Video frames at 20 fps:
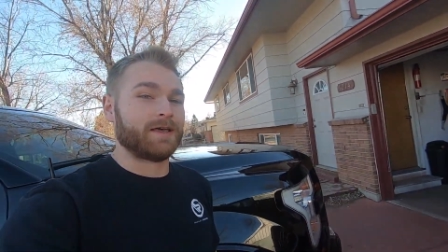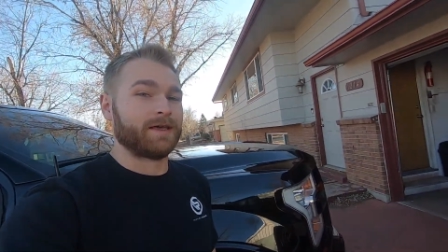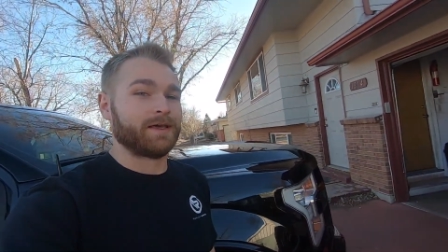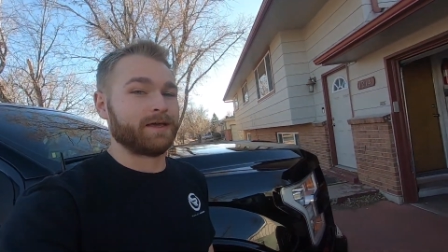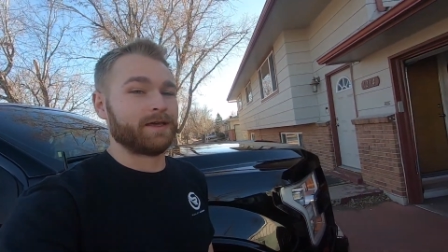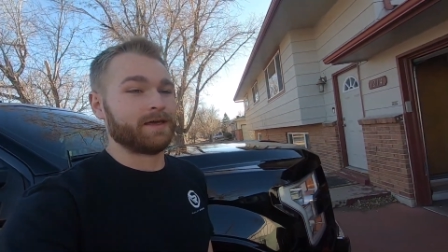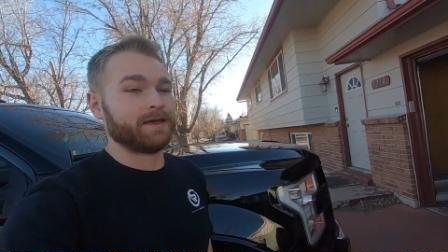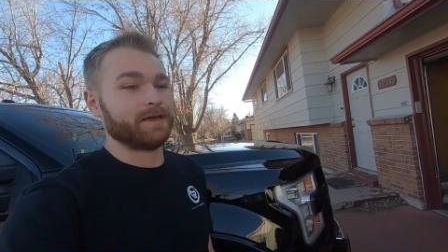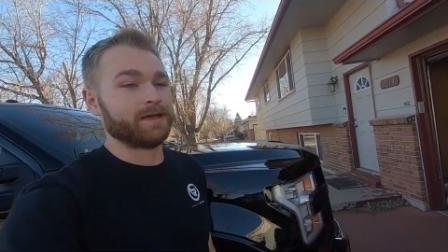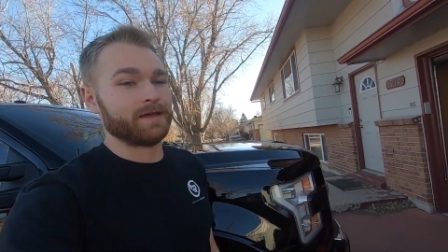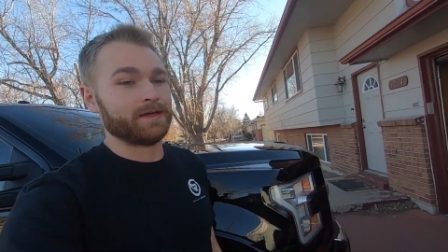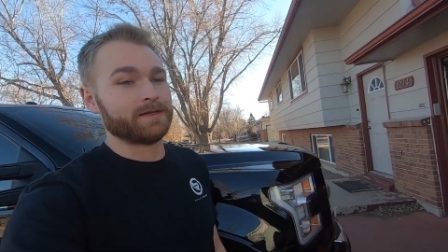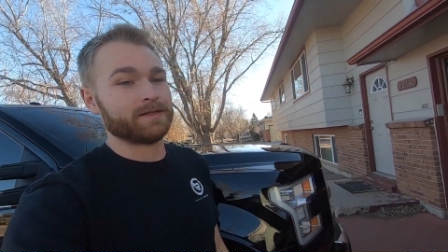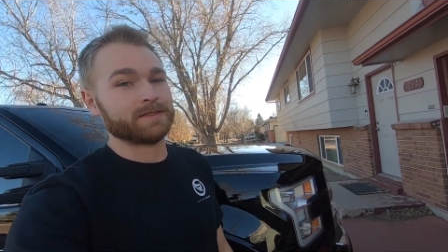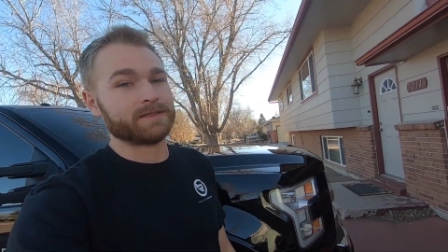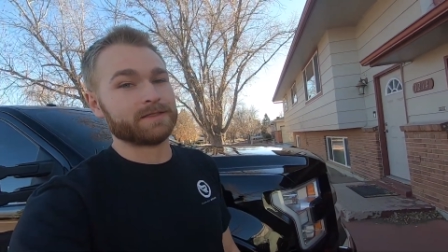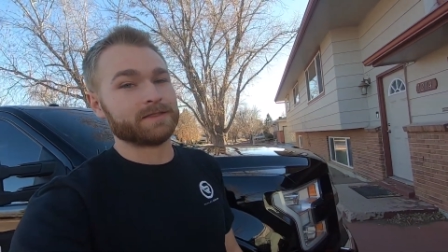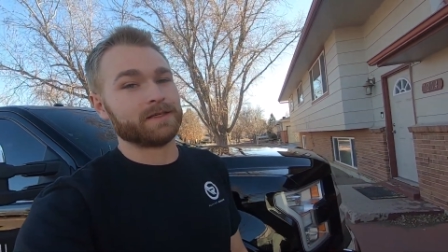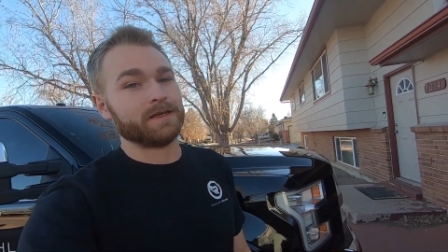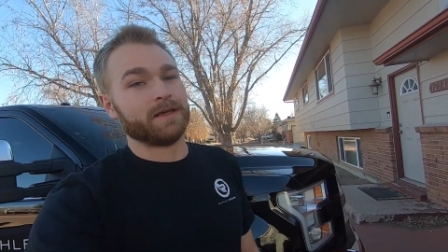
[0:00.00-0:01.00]

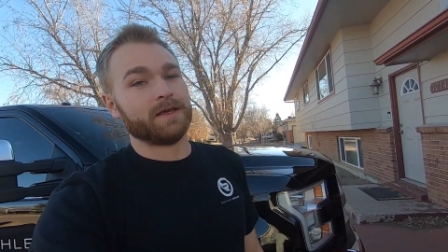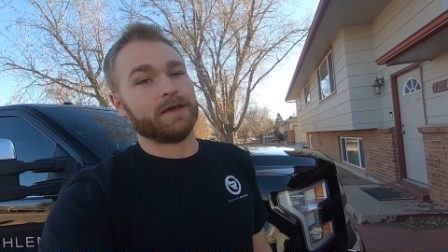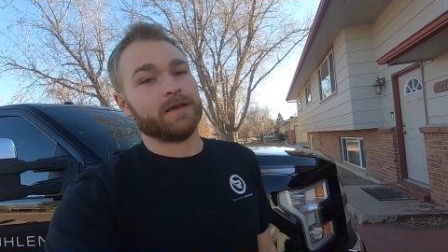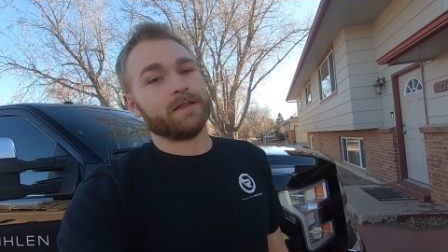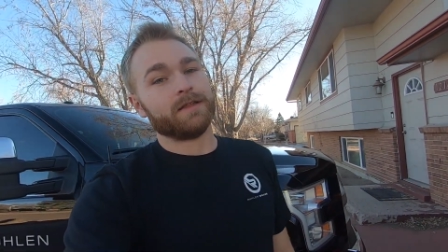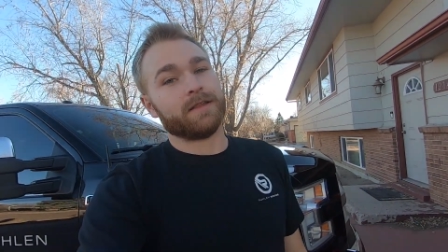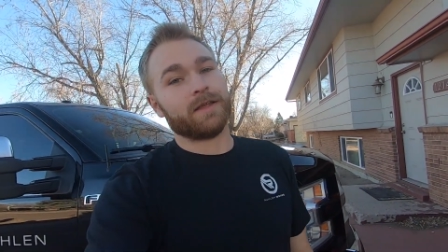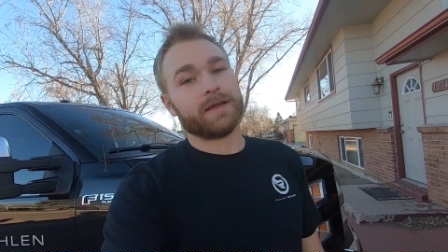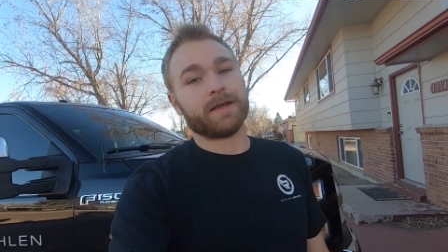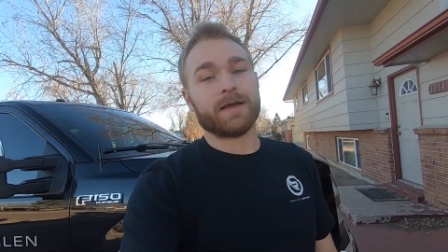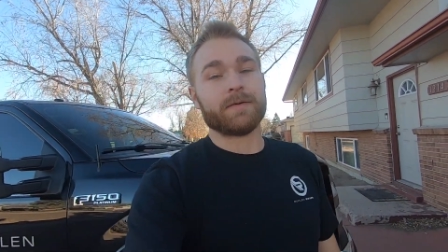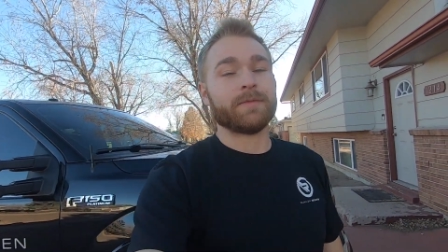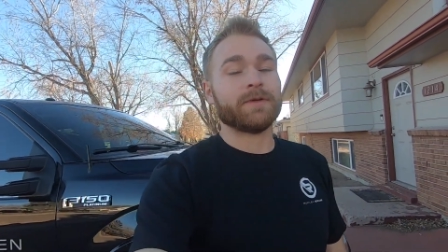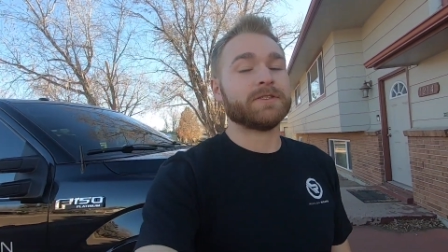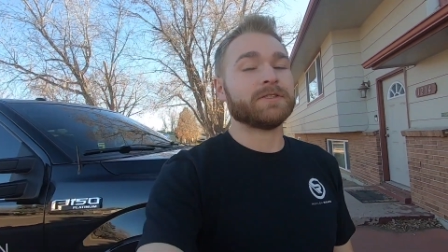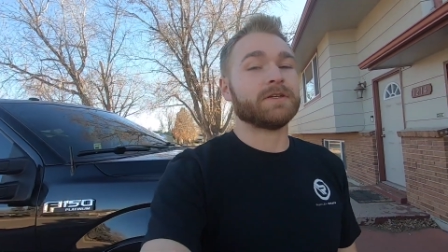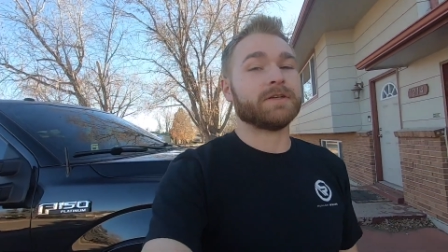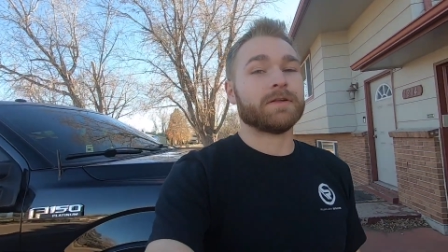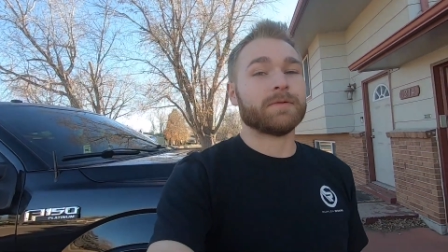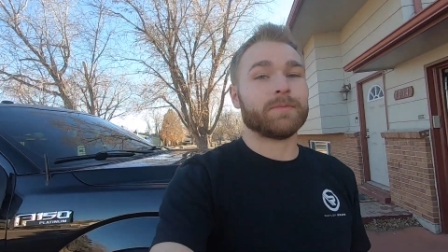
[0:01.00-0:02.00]
And like I
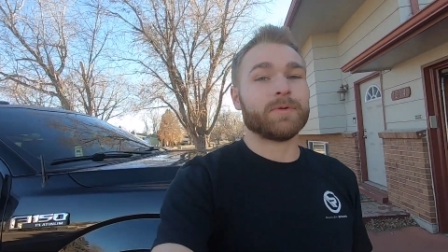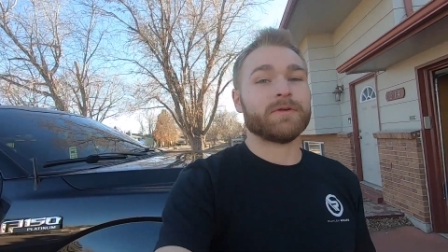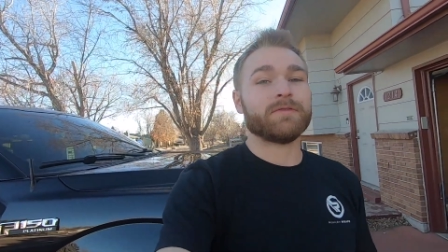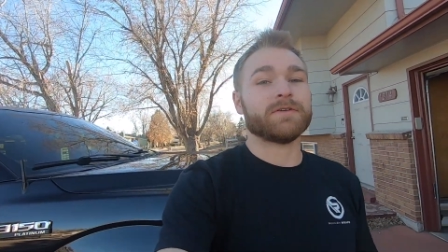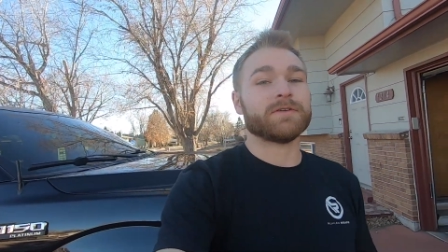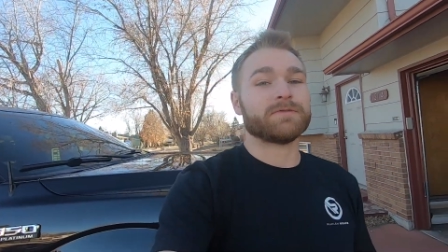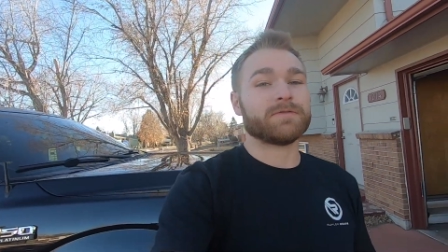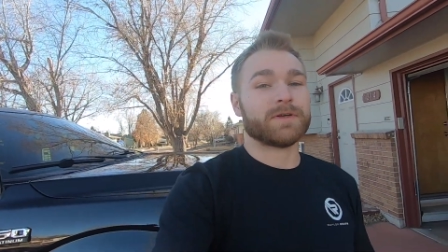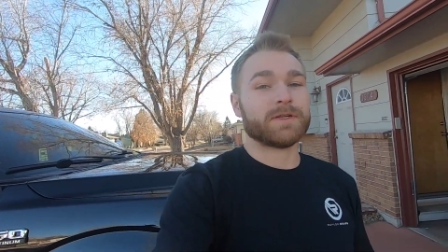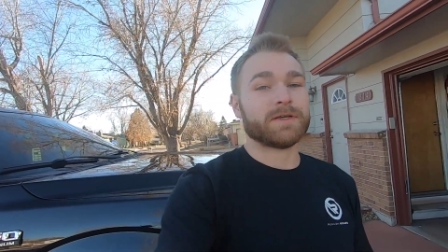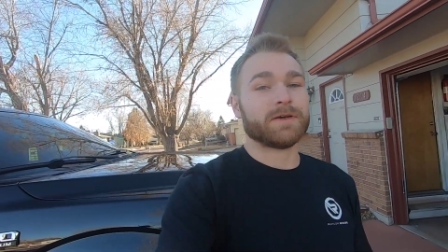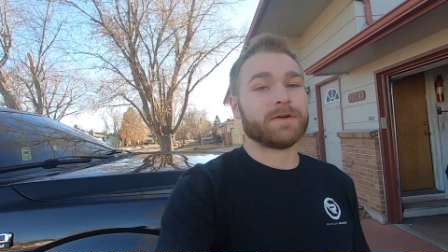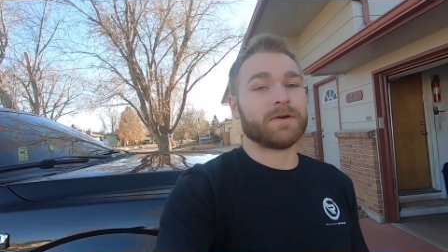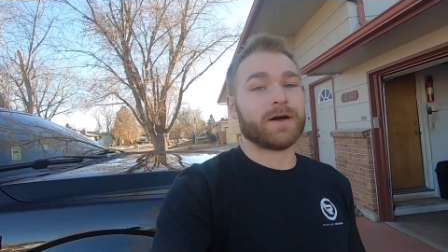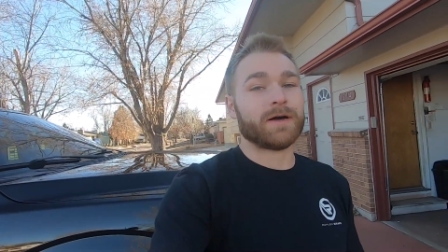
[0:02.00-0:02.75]
mentioned in a previous video,